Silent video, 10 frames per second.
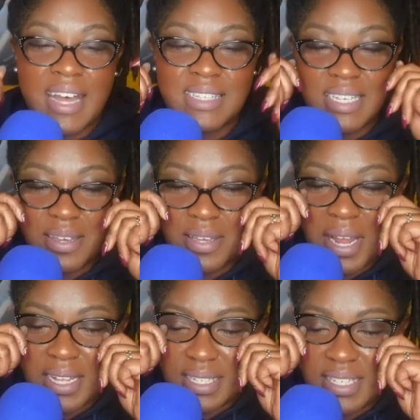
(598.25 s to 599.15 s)
I tell you
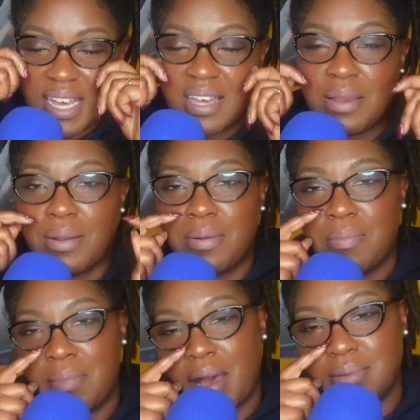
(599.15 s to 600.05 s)
not to take
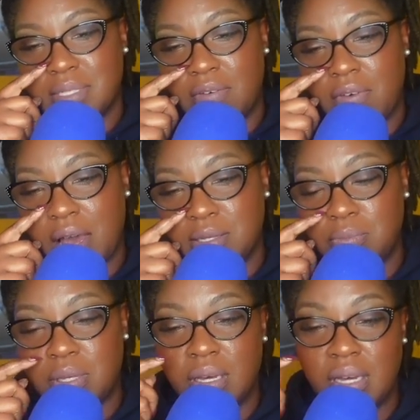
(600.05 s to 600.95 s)
your mom's advice
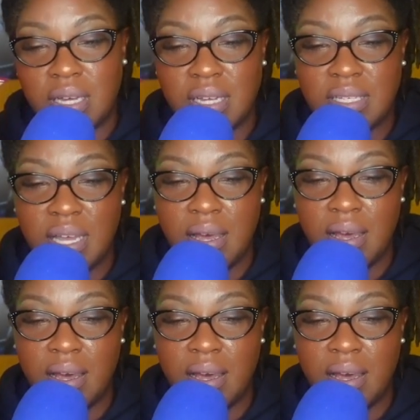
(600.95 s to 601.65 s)
because,